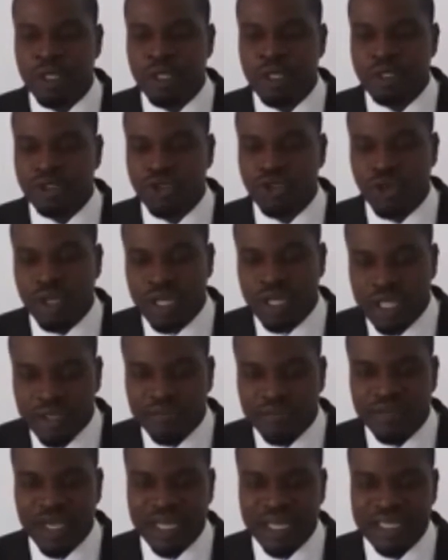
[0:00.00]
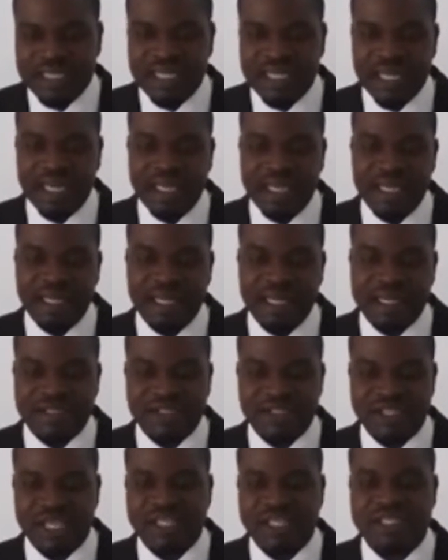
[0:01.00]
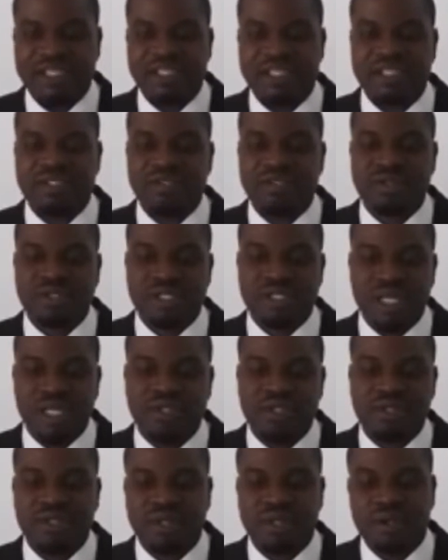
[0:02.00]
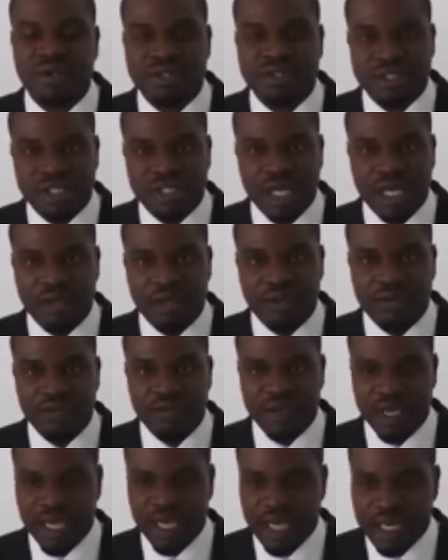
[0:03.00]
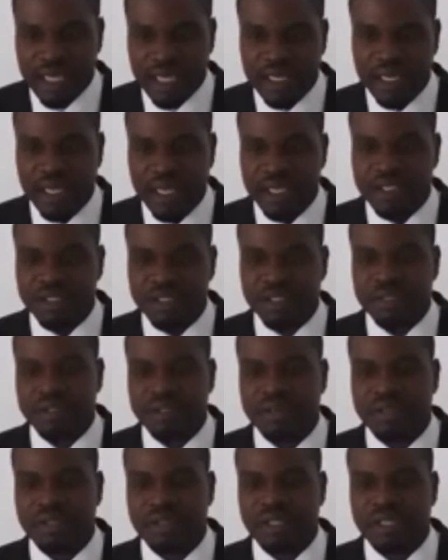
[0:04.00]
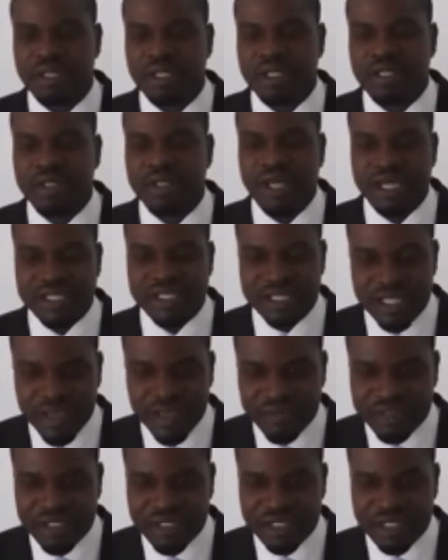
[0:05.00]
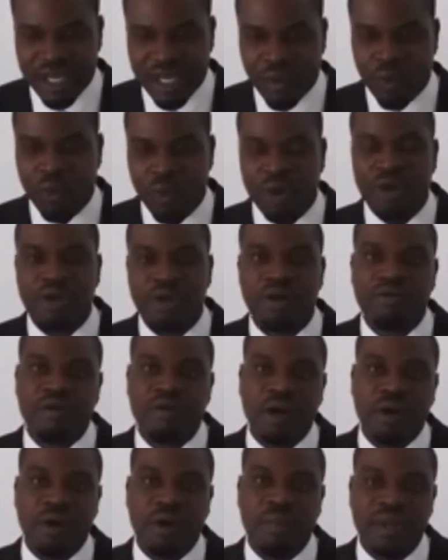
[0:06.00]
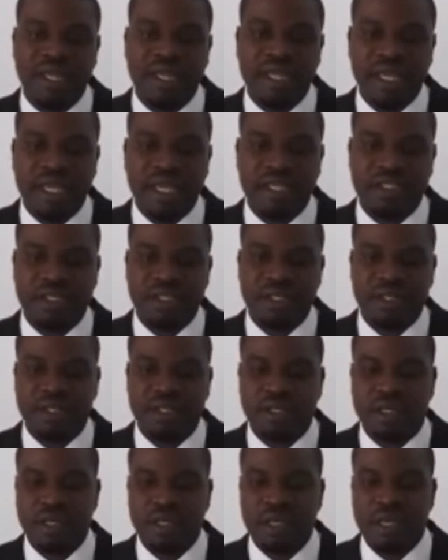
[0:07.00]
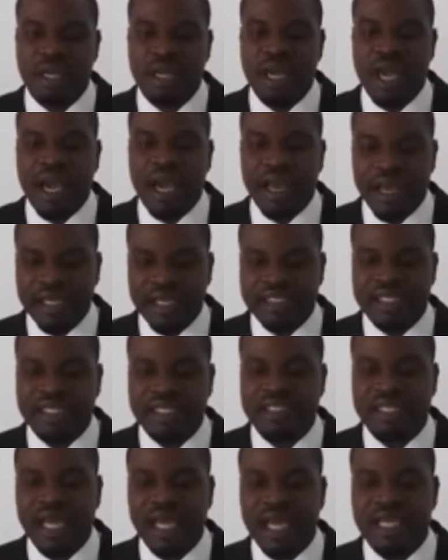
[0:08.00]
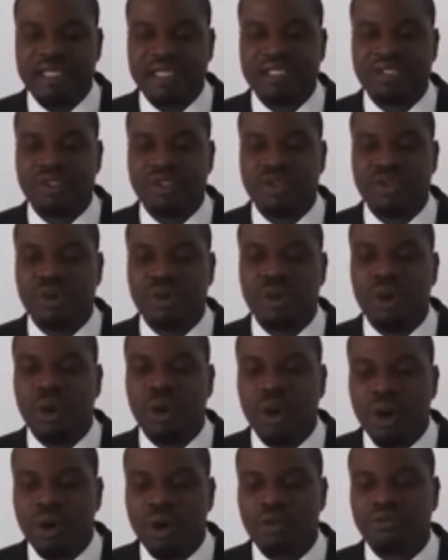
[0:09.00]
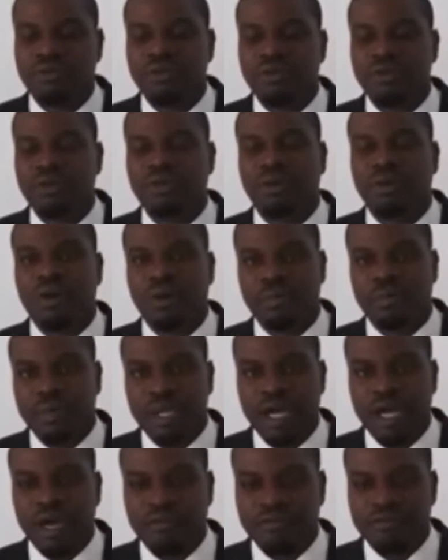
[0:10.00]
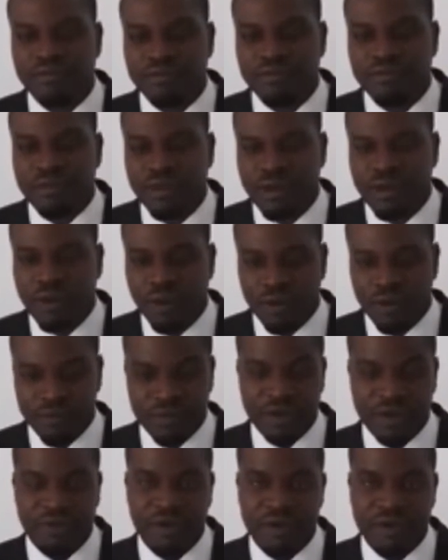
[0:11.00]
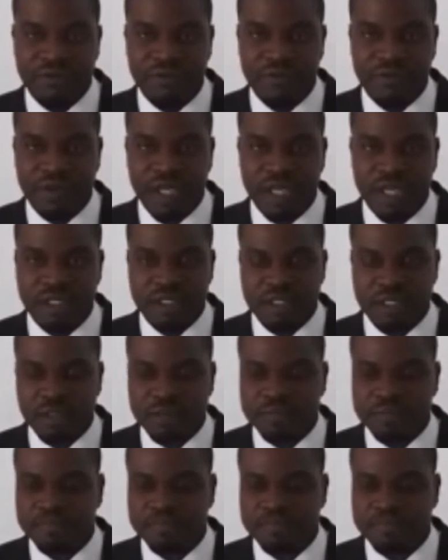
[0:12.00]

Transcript: to leave their daily necessities to tend to the concern of a ailing nation. Their services are worthy of our commendation, and I say thanks to all of you on behalf of a grateful nation.